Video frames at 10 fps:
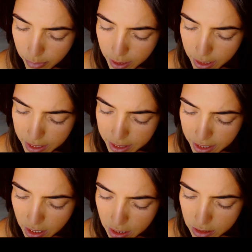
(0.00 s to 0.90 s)
but I
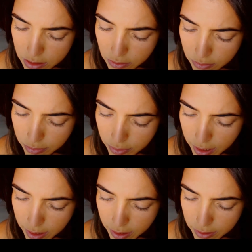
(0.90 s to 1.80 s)
think it's
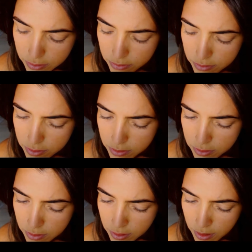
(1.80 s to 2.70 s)
around
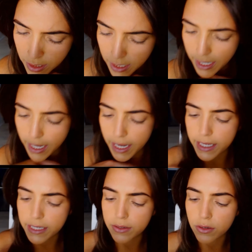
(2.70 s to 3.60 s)

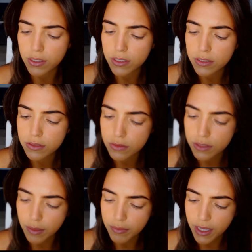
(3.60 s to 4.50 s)
$80 or
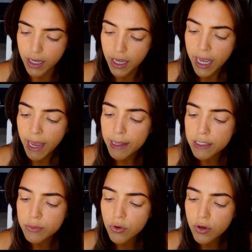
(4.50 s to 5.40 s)
something.
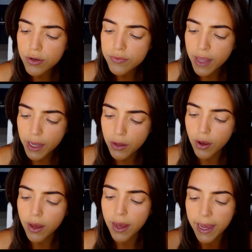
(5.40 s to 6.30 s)
It's more of like
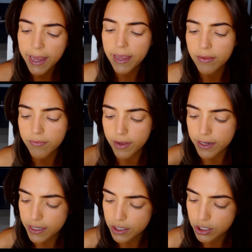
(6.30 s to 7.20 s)
your higher end
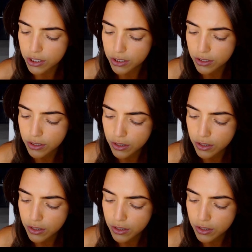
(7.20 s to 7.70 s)
foundation.